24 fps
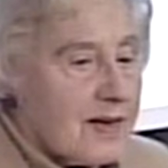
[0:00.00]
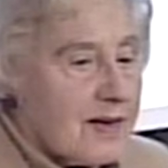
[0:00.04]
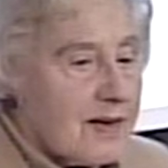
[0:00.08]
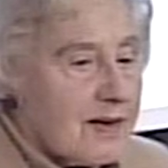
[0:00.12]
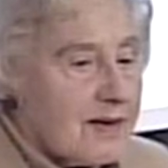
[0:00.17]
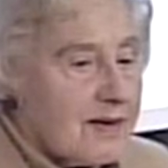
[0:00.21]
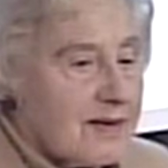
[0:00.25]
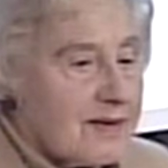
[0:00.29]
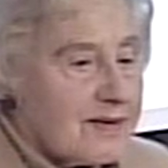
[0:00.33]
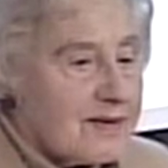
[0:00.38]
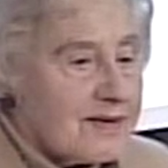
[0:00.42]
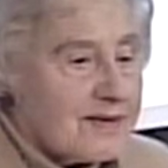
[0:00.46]

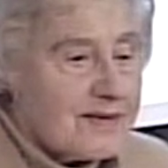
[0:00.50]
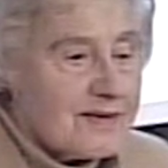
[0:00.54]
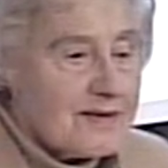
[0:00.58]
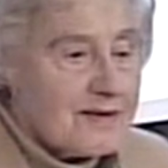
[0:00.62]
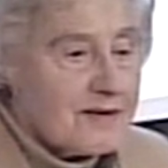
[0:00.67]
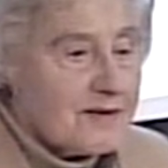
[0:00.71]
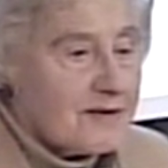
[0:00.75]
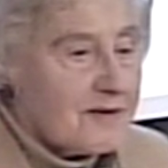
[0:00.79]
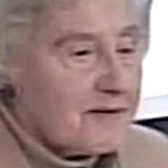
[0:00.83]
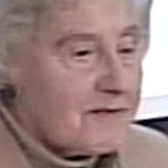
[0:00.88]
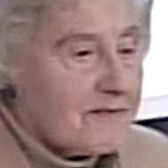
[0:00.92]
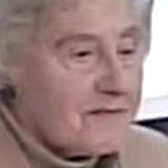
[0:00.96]
and
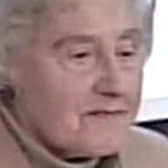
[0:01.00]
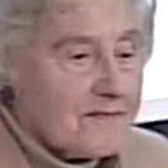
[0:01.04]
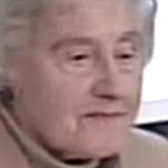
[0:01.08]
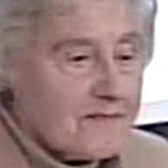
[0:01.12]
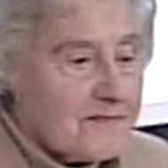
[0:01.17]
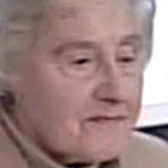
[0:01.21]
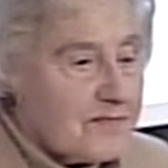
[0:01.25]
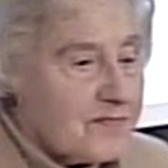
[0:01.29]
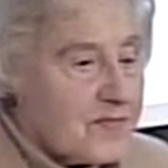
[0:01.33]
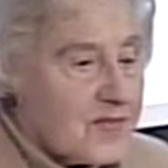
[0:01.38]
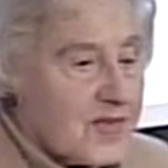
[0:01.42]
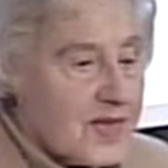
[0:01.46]
uh,
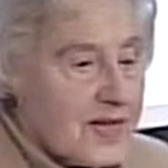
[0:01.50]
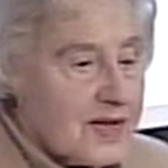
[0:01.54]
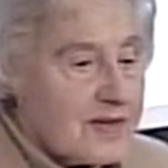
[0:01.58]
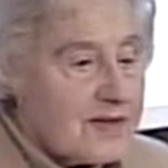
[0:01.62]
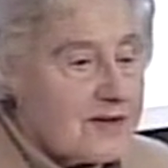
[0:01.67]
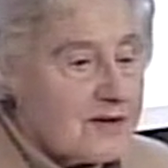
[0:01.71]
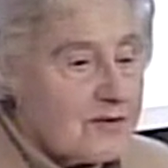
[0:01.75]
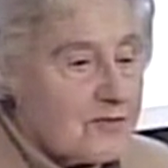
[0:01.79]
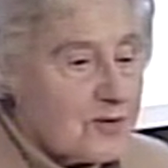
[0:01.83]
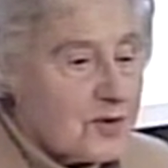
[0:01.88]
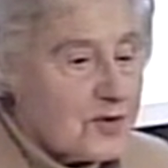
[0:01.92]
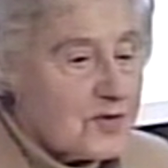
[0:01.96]

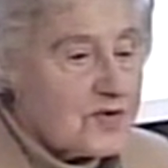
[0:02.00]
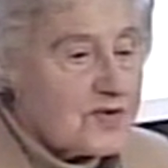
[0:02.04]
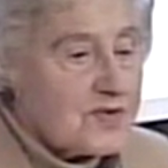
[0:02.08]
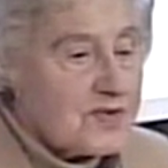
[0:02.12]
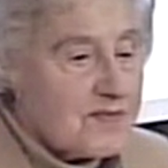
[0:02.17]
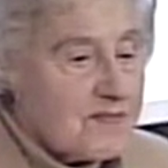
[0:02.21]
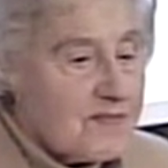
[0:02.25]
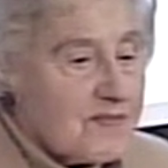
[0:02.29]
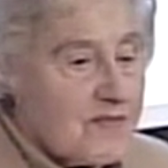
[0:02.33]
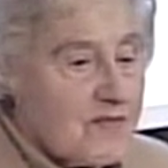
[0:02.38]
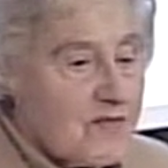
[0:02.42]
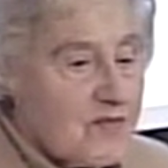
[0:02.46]
that it
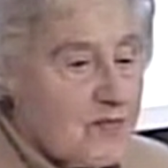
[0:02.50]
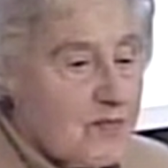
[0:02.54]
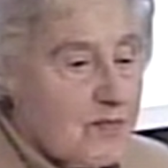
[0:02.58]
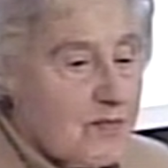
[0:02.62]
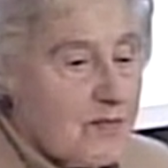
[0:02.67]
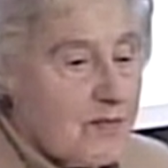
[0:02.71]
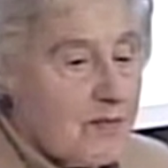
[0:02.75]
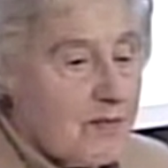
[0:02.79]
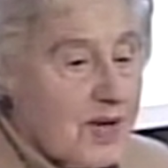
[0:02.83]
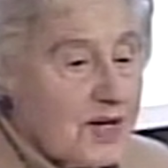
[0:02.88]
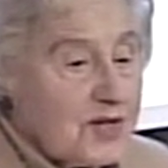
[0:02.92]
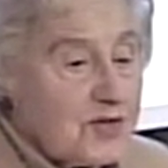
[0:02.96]
was
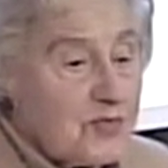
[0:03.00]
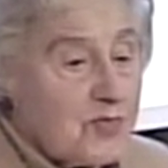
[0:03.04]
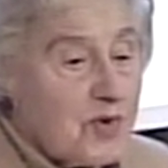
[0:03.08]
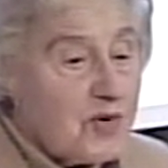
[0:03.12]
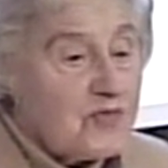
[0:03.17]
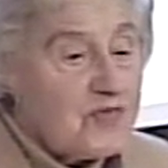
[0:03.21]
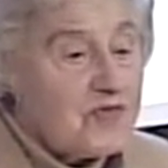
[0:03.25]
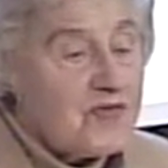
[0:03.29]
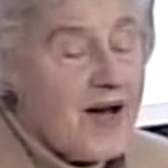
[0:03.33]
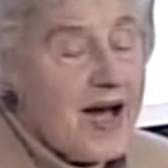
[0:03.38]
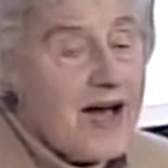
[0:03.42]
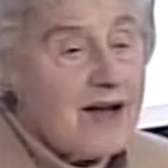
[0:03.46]
much
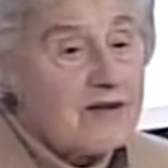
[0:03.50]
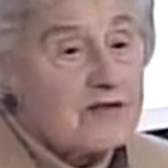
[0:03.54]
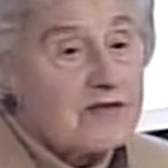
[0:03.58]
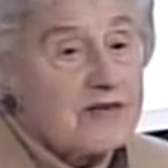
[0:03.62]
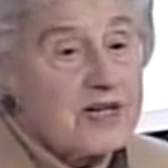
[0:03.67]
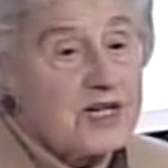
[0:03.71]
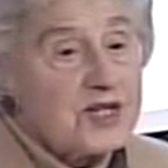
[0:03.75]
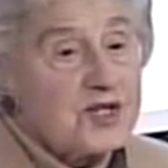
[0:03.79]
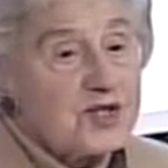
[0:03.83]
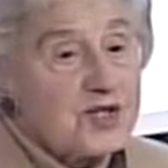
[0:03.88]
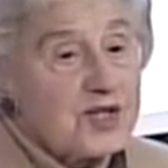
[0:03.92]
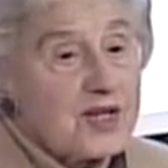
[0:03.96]
more
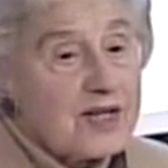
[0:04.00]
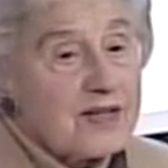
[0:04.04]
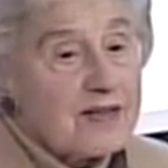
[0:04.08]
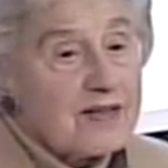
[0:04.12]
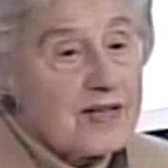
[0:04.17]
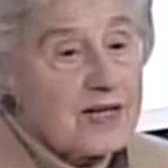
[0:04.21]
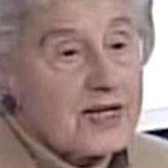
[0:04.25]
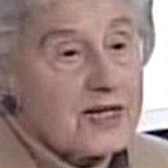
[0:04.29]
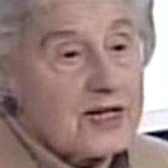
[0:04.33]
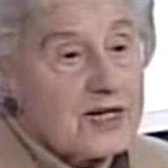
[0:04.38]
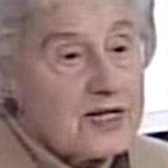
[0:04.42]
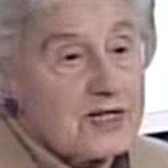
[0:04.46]
far-reaching
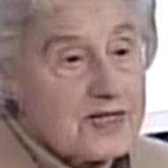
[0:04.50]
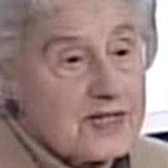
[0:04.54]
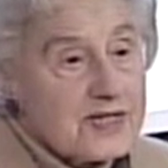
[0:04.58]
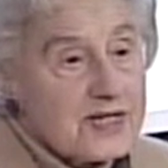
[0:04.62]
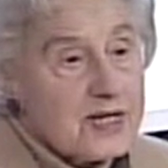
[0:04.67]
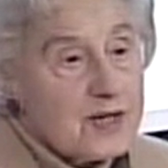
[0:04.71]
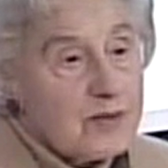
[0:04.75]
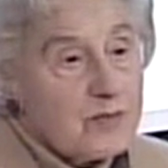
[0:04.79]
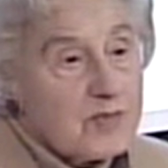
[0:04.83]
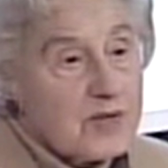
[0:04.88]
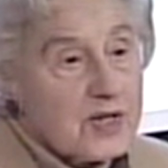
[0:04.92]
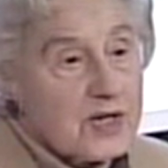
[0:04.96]
than it
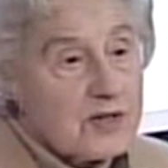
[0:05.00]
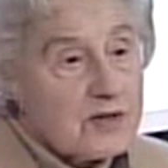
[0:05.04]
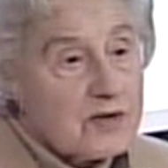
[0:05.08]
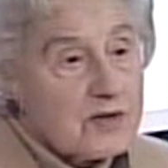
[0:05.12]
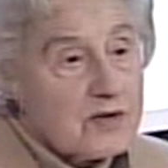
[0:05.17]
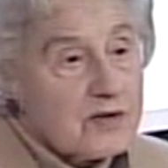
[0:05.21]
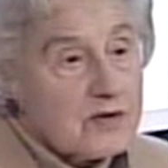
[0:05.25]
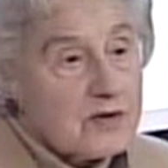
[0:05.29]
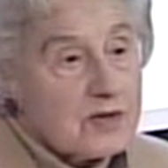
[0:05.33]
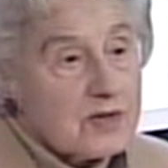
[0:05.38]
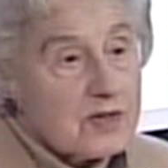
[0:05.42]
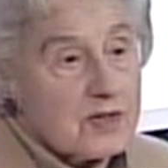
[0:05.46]
seemed at,
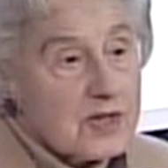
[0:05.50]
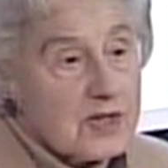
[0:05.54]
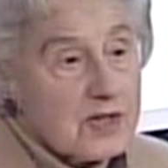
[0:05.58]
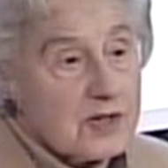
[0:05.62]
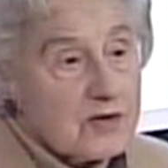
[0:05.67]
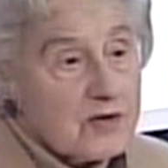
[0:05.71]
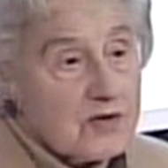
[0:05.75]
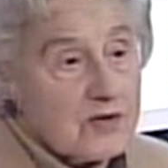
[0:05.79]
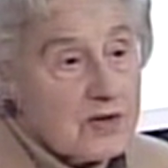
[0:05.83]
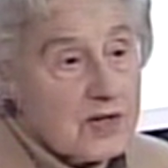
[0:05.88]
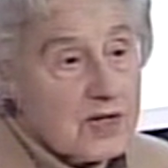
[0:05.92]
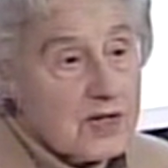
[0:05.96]
the,
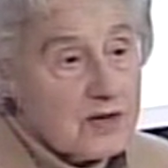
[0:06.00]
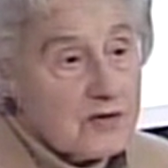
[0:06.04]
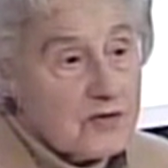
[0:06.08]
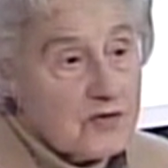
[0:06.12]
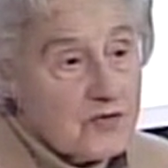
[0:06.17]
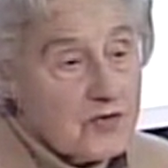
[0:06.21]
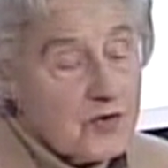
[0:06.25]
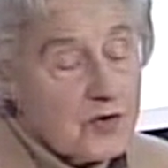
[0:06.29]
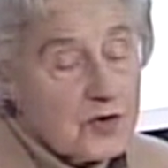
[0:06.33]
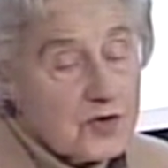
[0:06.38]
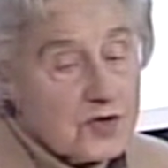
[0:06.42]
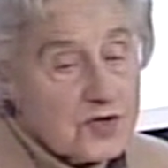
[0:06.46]
at, at
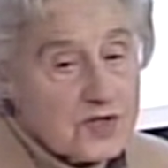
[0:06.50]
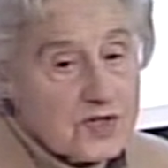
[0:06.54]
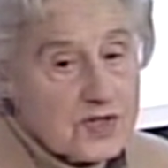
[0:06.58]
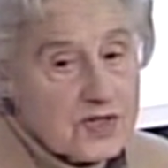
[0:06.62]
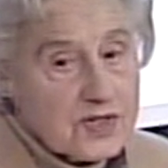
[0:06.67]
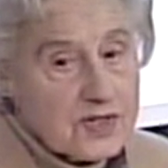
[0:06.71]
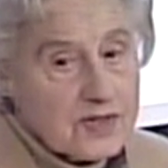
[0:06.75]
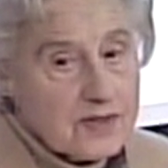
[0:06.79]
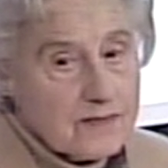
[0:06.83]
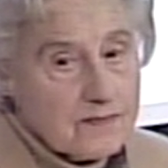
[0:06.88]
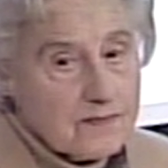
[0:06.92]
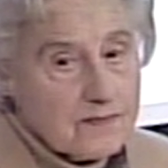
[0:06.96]
first.